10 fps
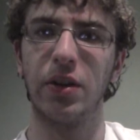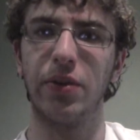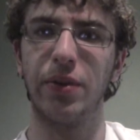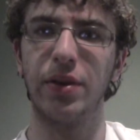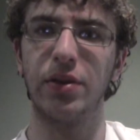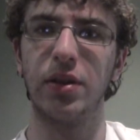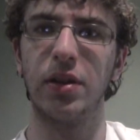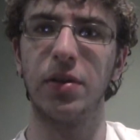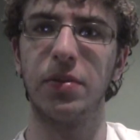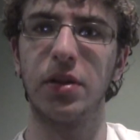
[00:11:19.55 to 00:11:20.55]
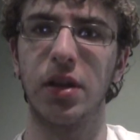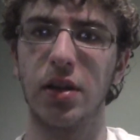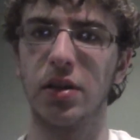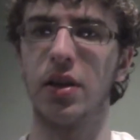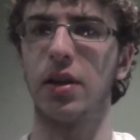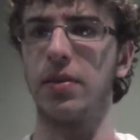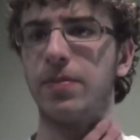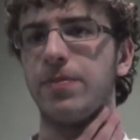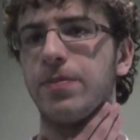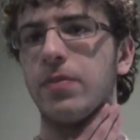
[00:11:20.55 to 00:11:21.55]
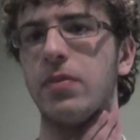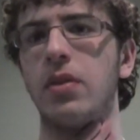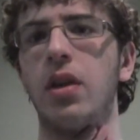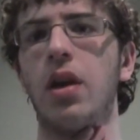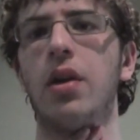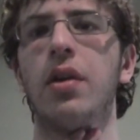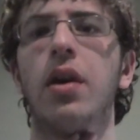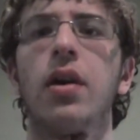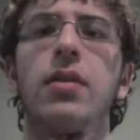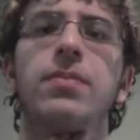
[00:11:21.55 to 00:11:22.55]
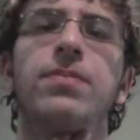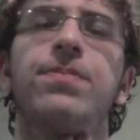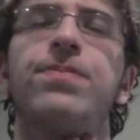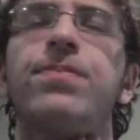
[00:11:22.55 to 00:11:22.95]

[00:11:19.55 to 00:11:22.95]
the Rangers end up discussing um,